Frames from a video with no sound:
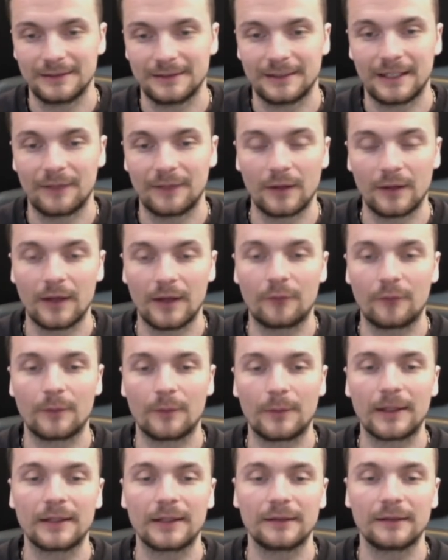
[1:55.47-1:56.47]
if we
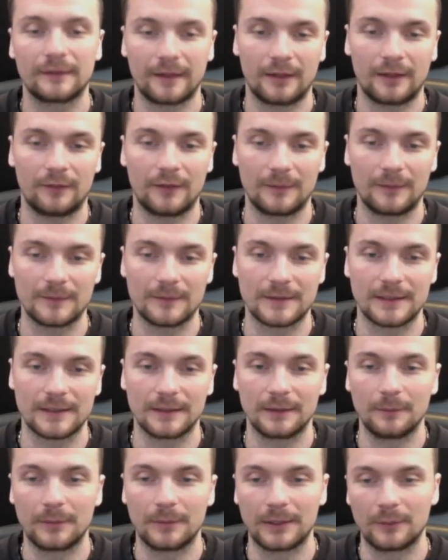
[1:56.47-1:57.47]
beat Southampton
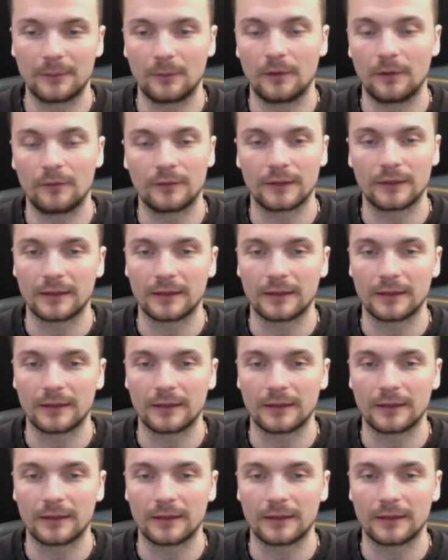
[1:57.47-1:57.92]
and beat Watford,